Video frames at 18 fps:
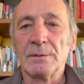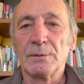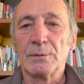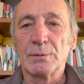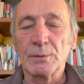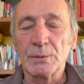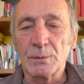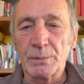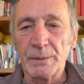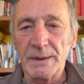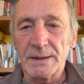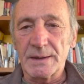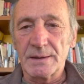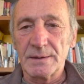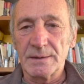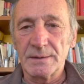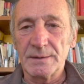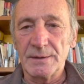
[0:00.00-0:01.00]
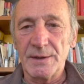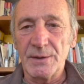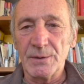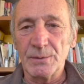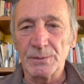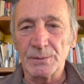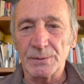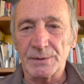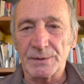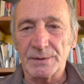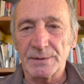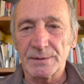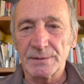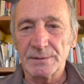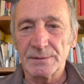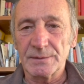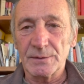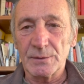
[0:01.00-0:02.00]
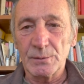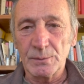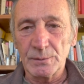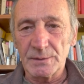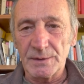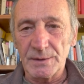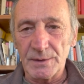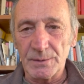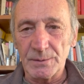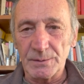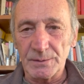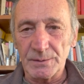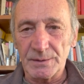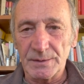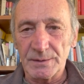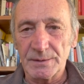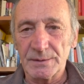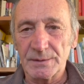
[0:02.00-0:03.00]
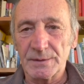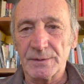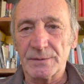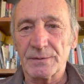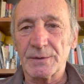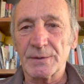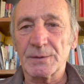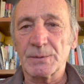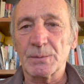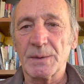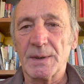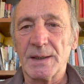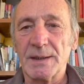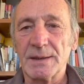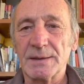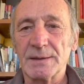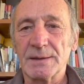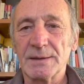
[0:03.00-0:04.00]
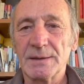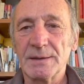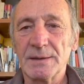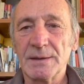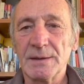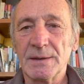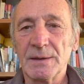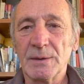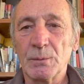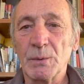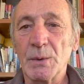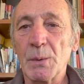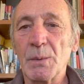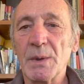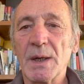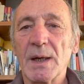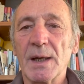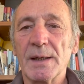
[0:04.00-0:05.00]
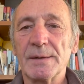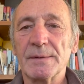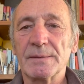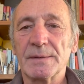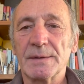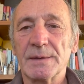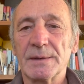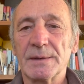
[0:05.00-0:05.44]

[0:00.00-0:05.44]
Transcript: Two quick news, good news. The first one, we will have